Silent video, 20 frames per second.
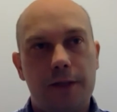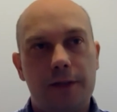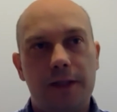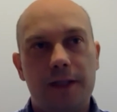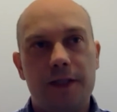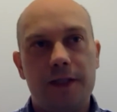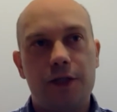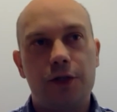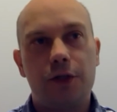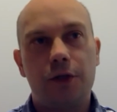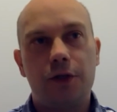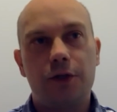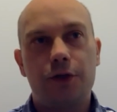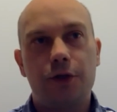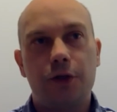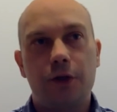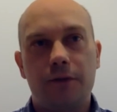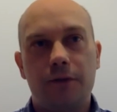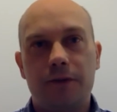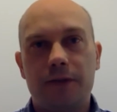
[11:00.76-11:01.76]
digital
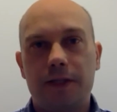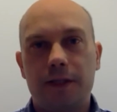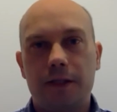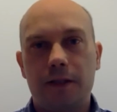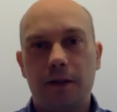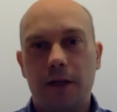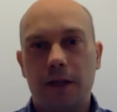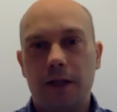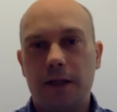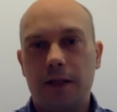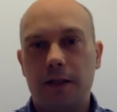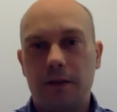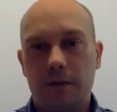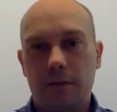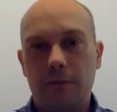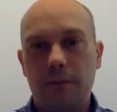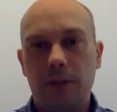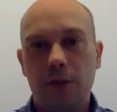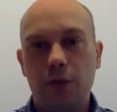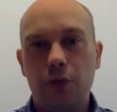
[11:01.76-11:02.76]
services like
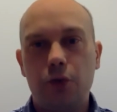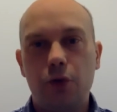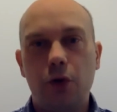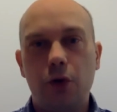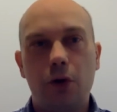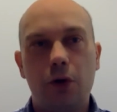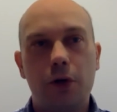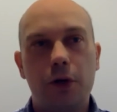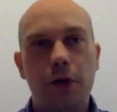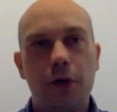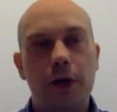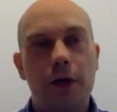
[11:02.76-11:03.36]
Minudoc